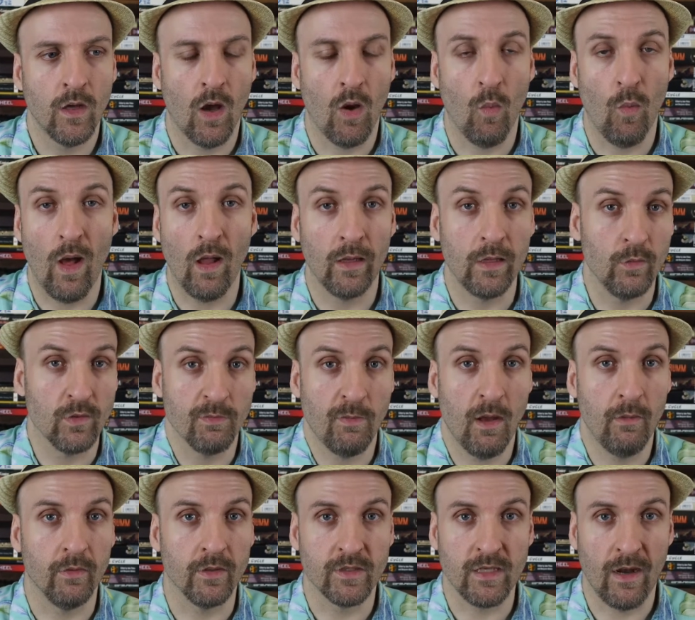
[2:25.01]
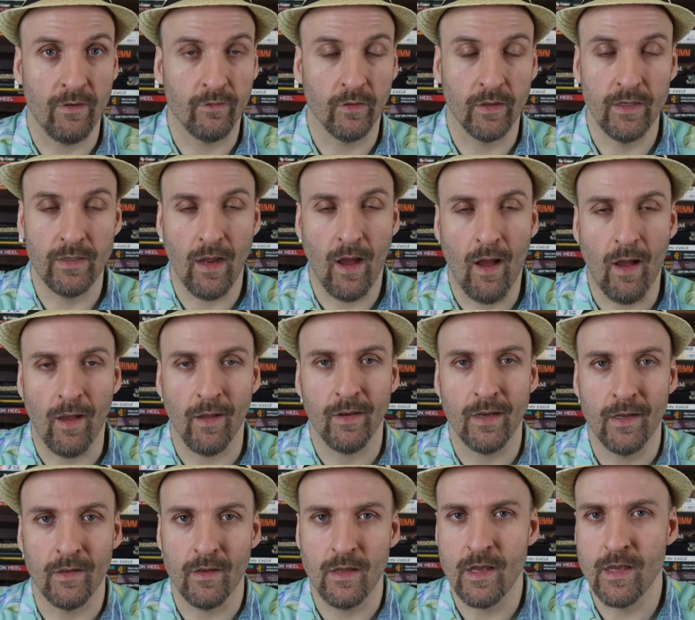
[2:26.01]
uh, well he was published after he died.
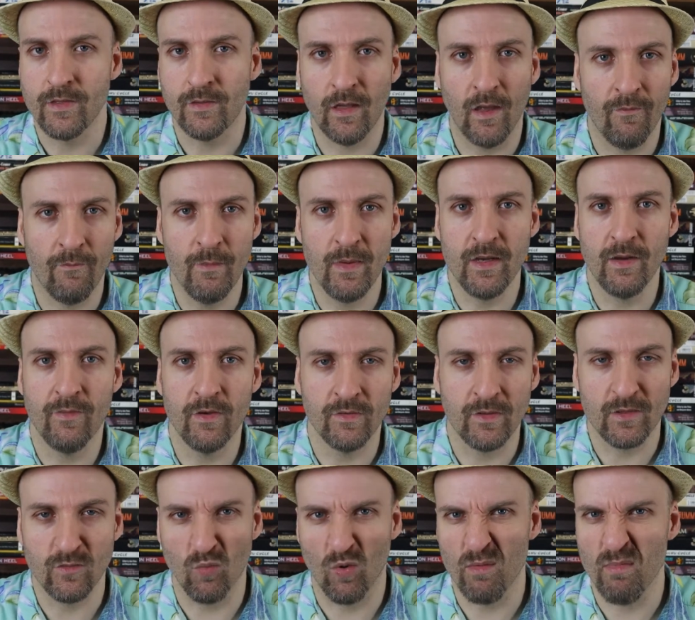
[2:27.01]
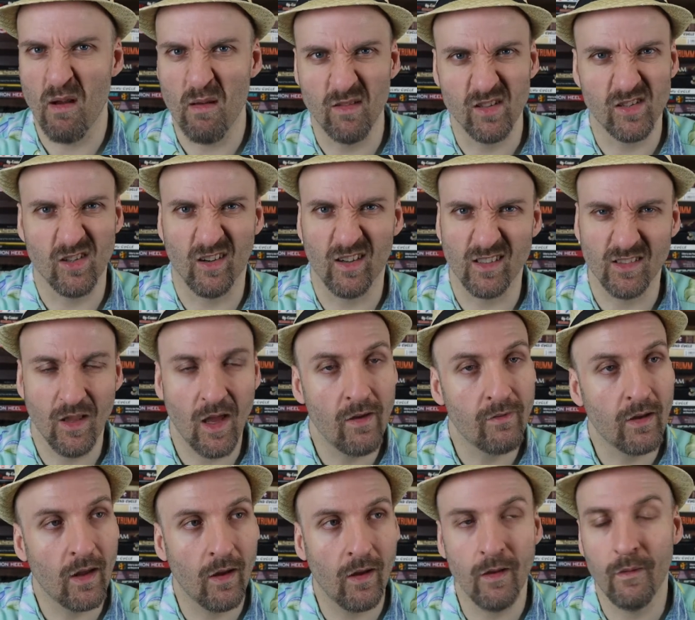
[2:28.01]
his stuff, many of his things weren't published during his
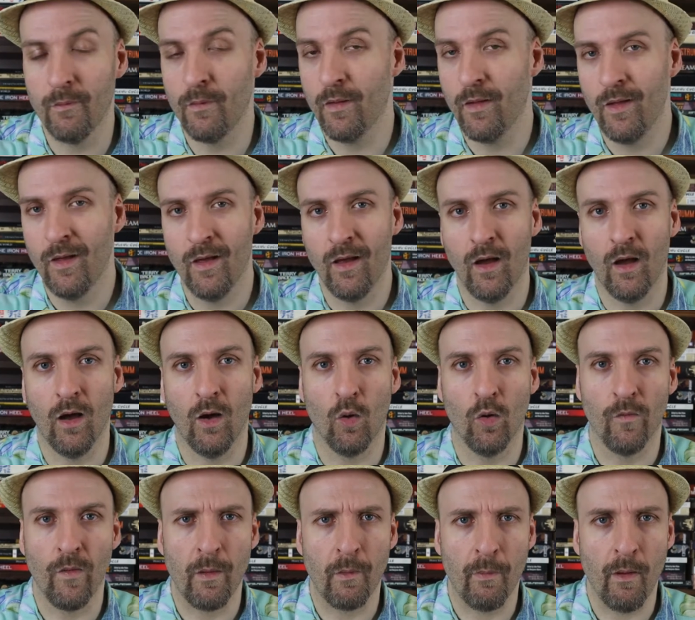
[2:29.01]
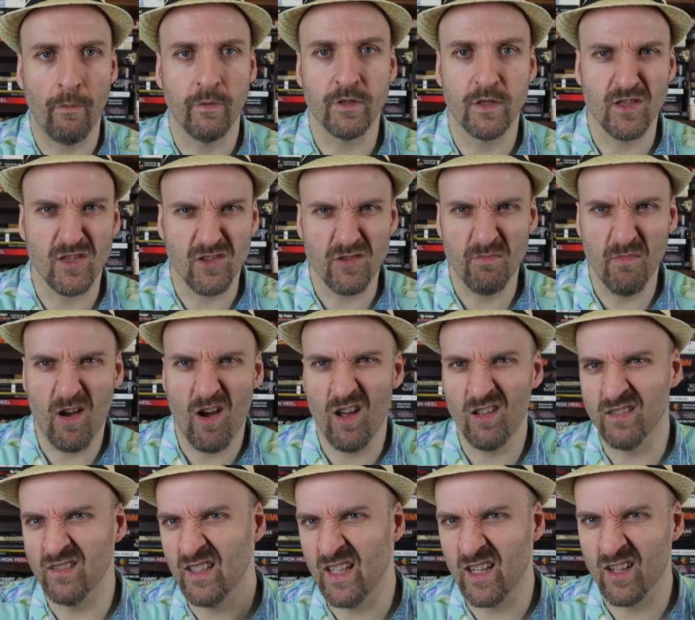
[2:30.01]
lifetime, uh, or they were published in
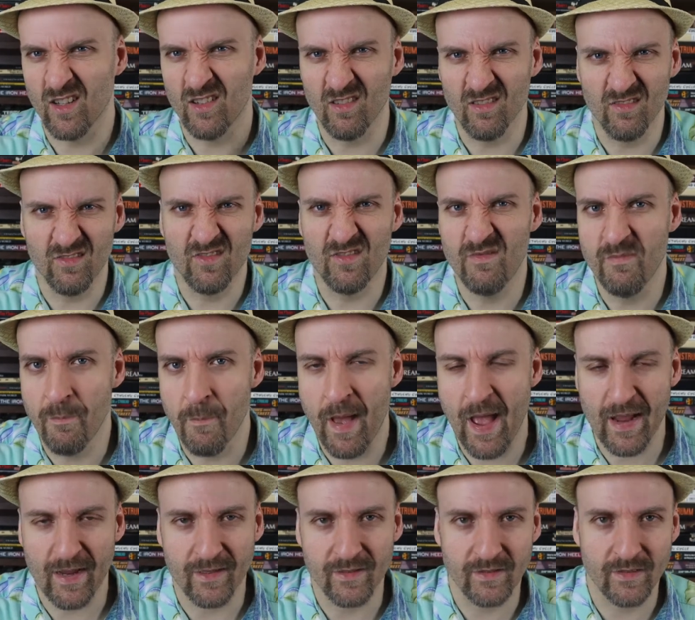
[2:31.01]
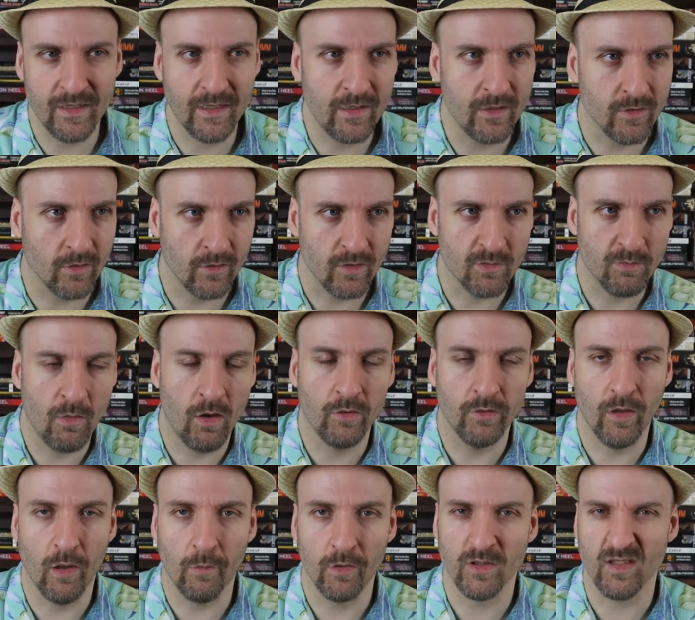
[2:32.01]
small little magazines or in
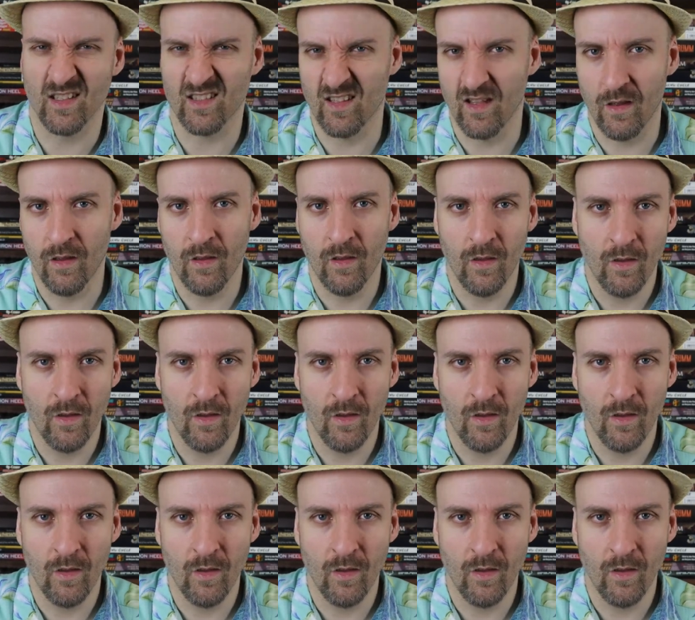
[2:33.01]
small numbers like the